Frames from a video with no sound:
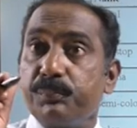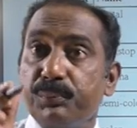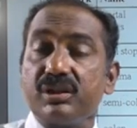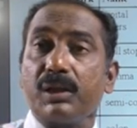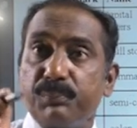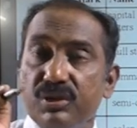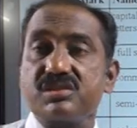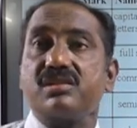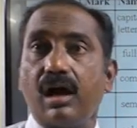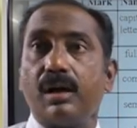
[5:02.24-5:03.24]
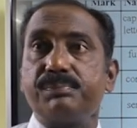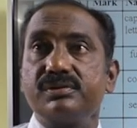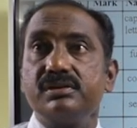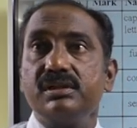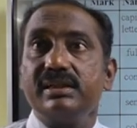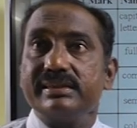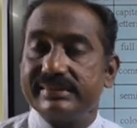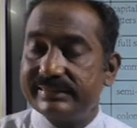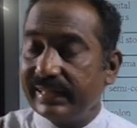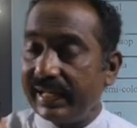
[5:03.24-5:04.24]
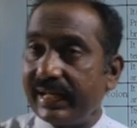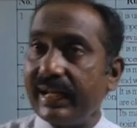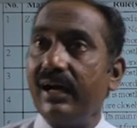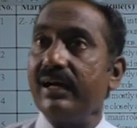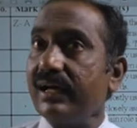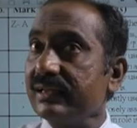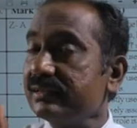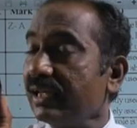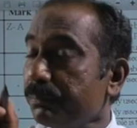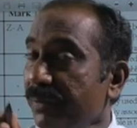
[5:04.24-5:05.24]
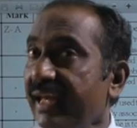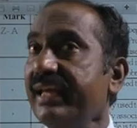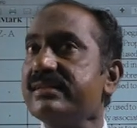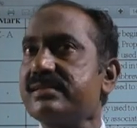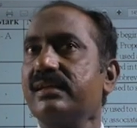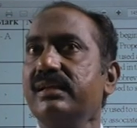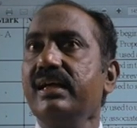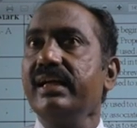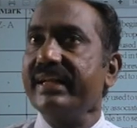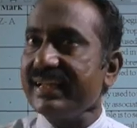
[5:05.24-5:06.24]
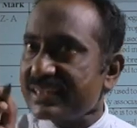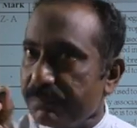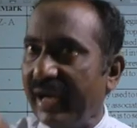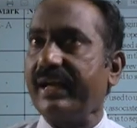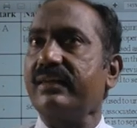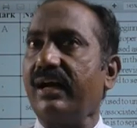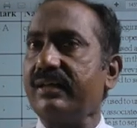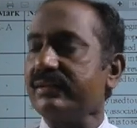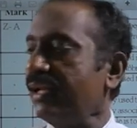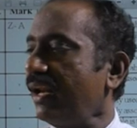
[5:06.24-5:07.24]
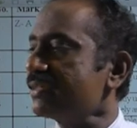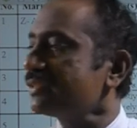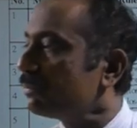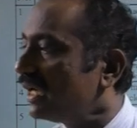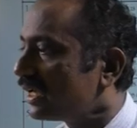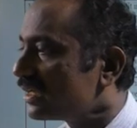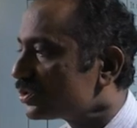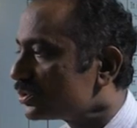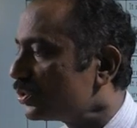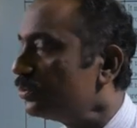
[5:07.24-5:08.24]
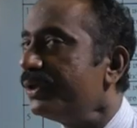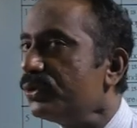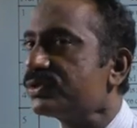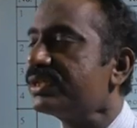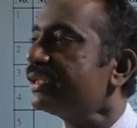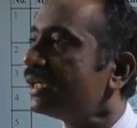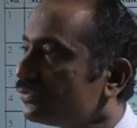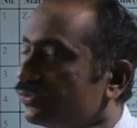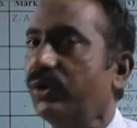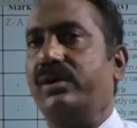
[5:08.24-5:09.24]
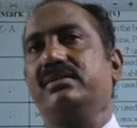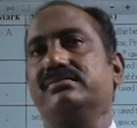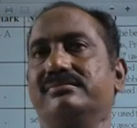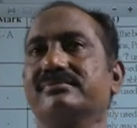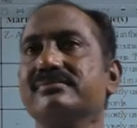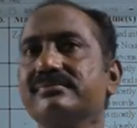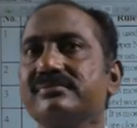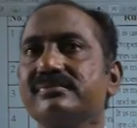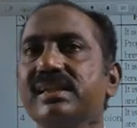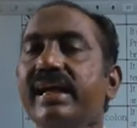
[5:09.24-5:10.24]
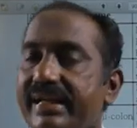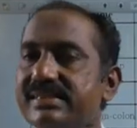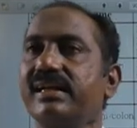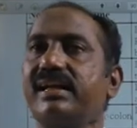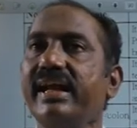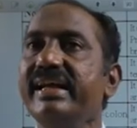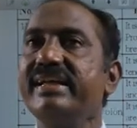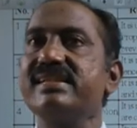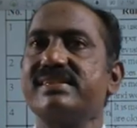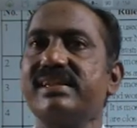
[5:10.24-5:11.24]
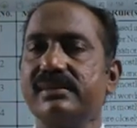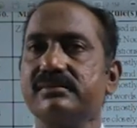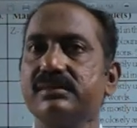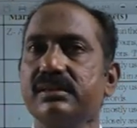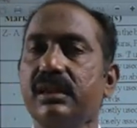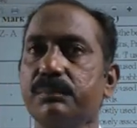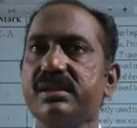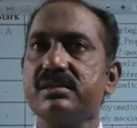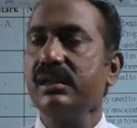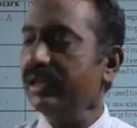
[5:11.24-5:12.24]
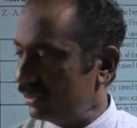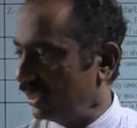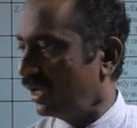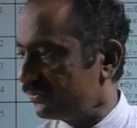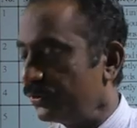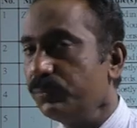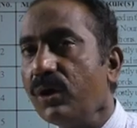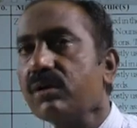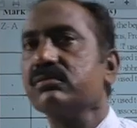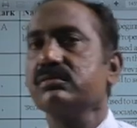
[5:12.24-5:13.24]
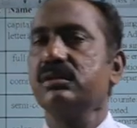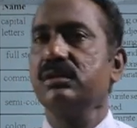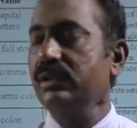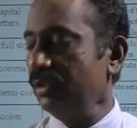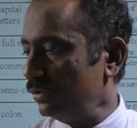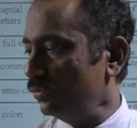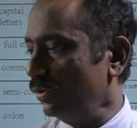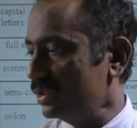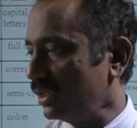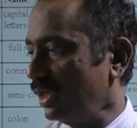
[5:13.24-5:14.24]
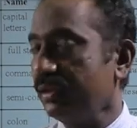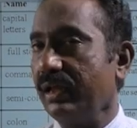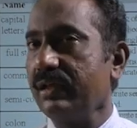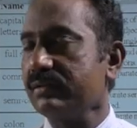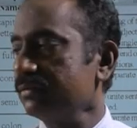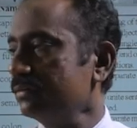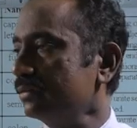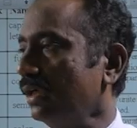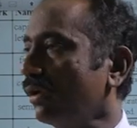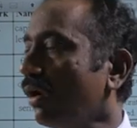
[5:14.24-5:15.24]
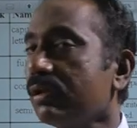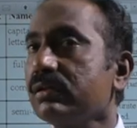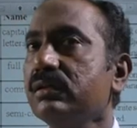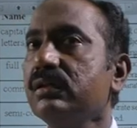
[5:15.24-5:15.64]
you put a full stop, there that means it is meant that there are some letters should be used in that word, etc. etc. That means there are few more words are there that are